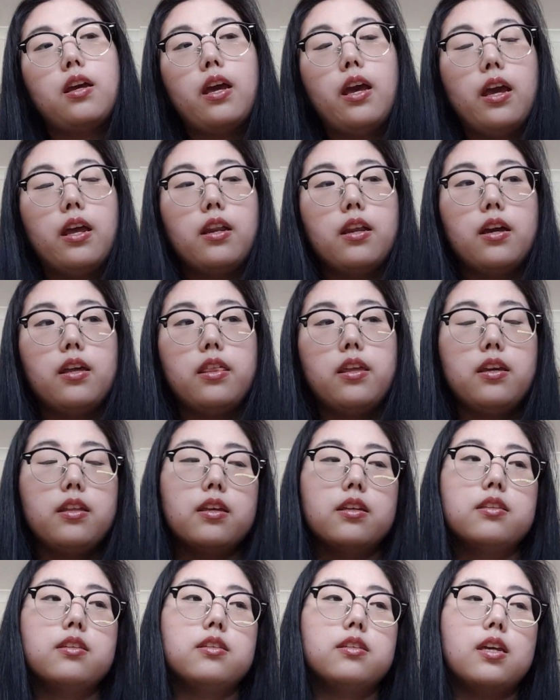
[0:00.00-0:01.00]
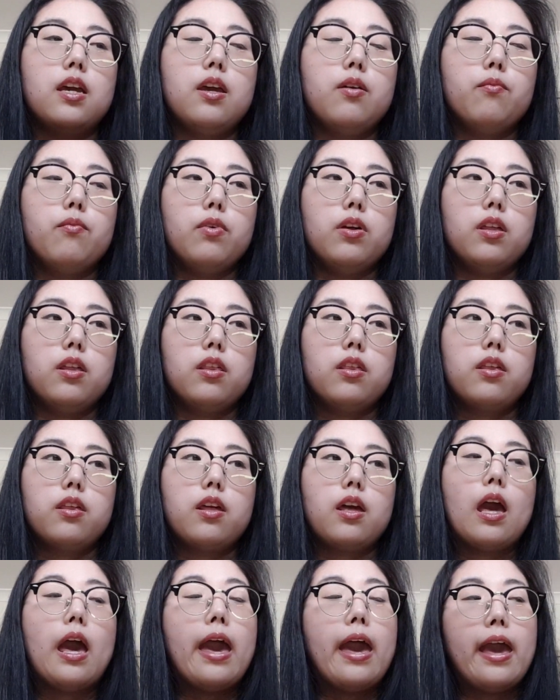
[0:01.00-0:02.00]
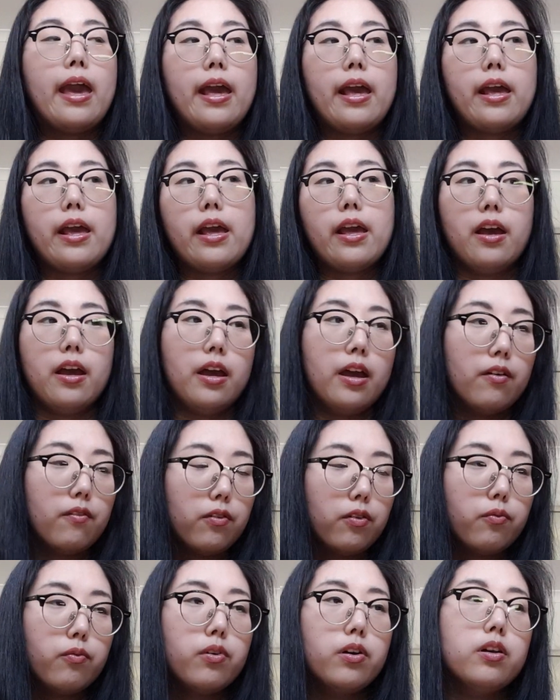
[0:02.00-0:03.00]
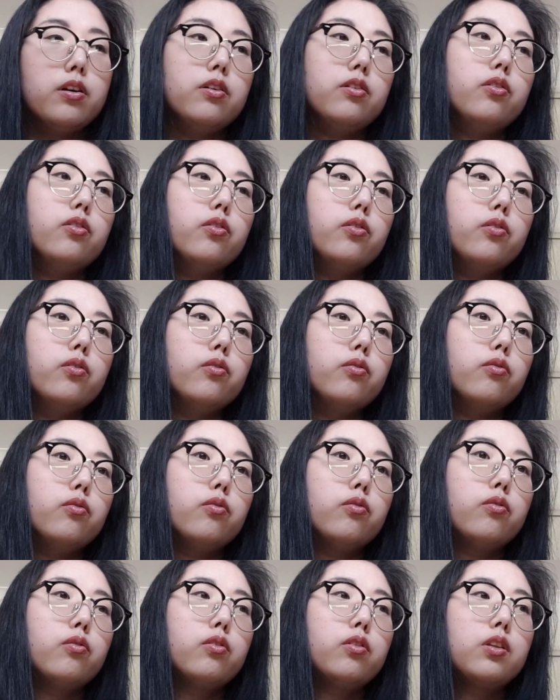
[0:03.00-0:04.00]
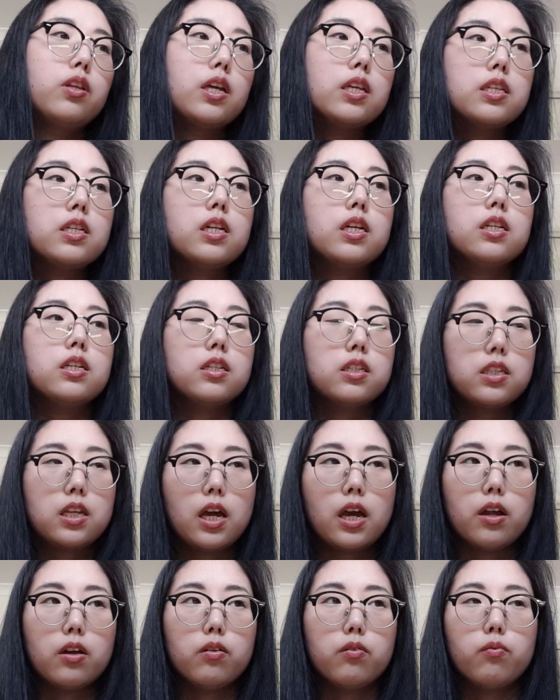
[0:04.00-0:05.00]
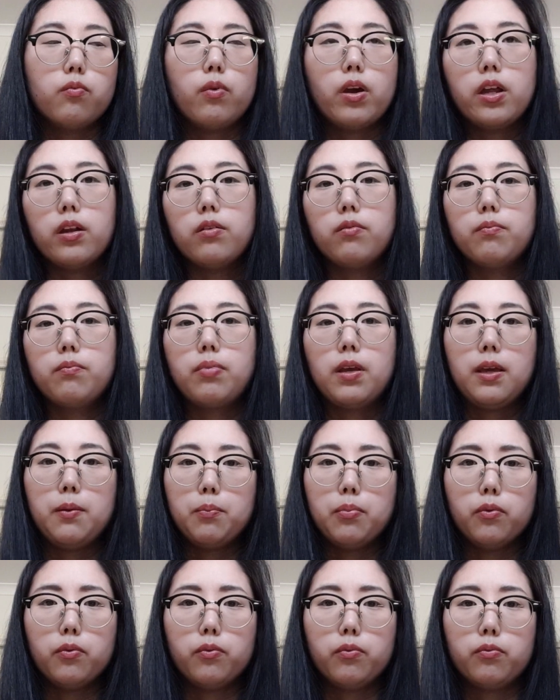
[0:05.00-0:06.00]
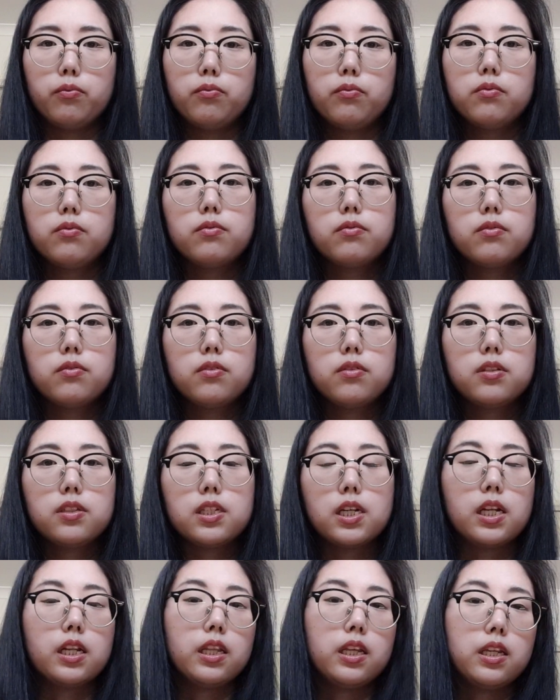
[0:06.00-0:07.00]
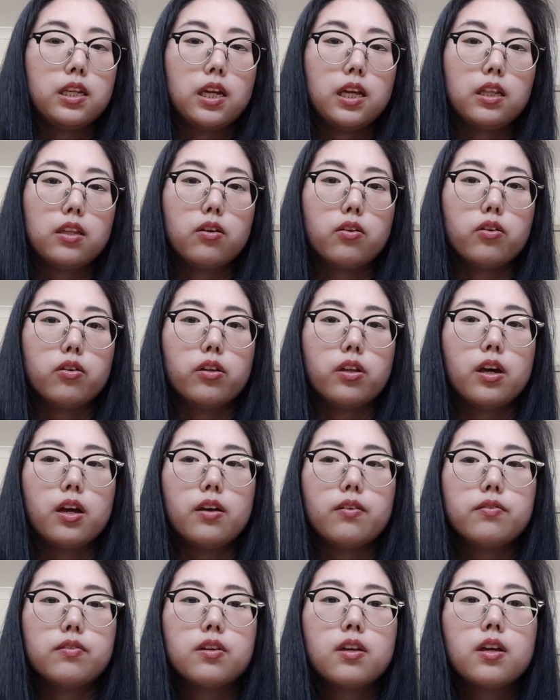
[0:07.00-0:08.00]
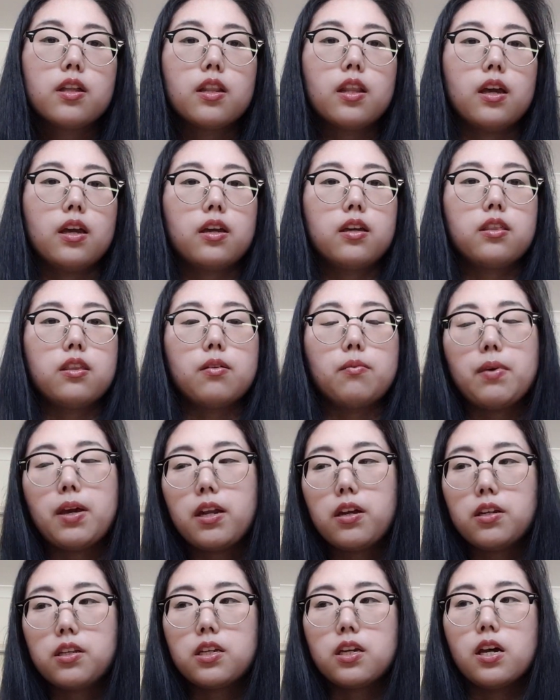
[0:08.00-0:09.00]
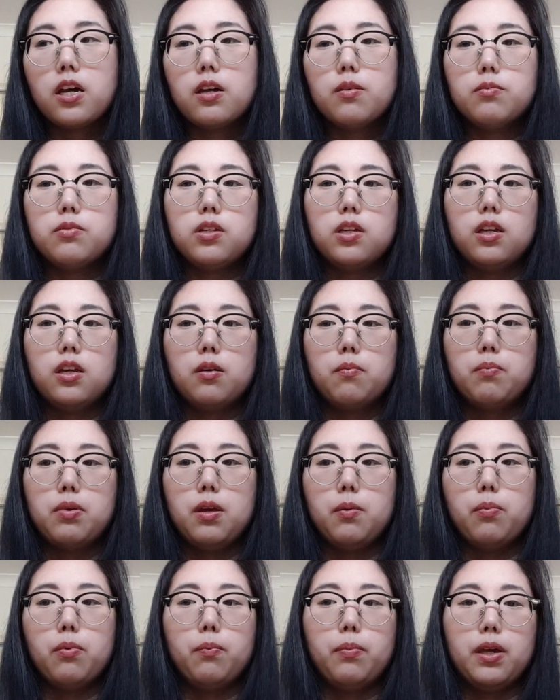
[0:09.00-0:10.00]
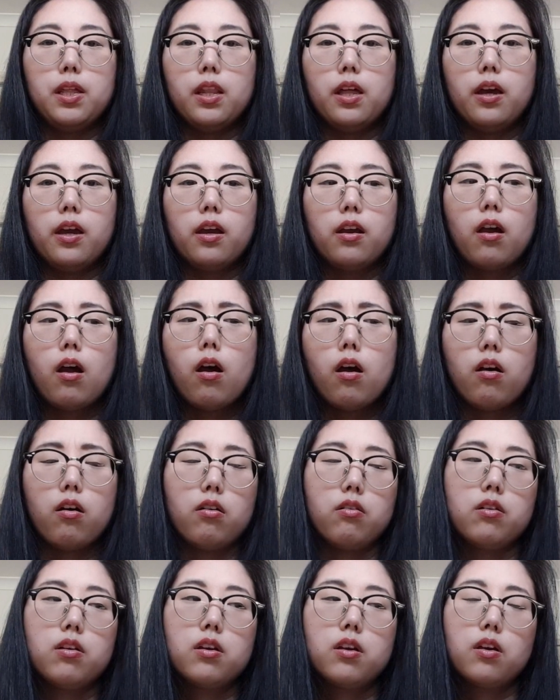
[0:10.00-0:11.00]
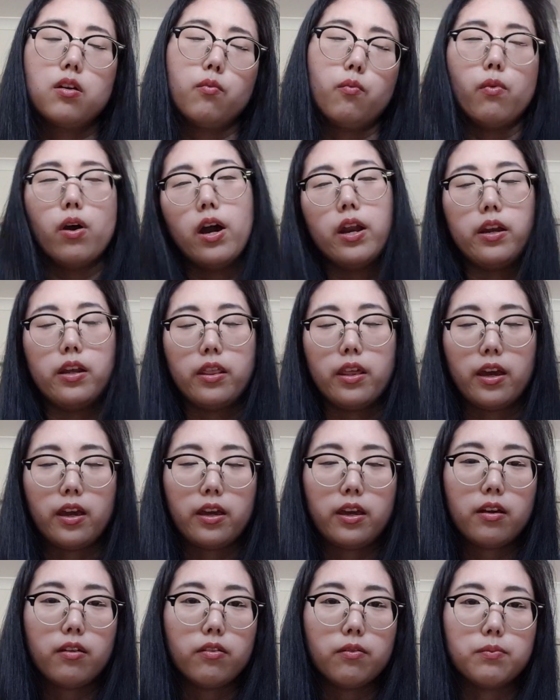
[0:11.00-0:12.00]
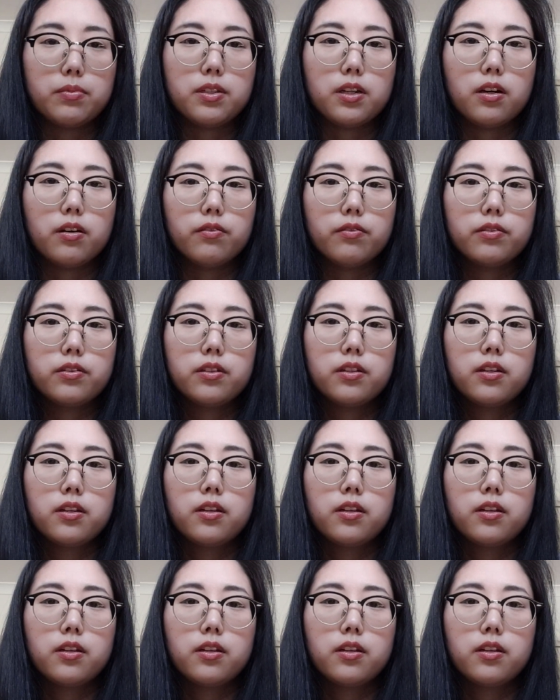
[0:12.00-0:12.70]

And I think that's the same with everyone who doesn't understand when people suddenly take their own lives. Like, the amount of times you hear people be like, "Oh, why did they kill themselves?"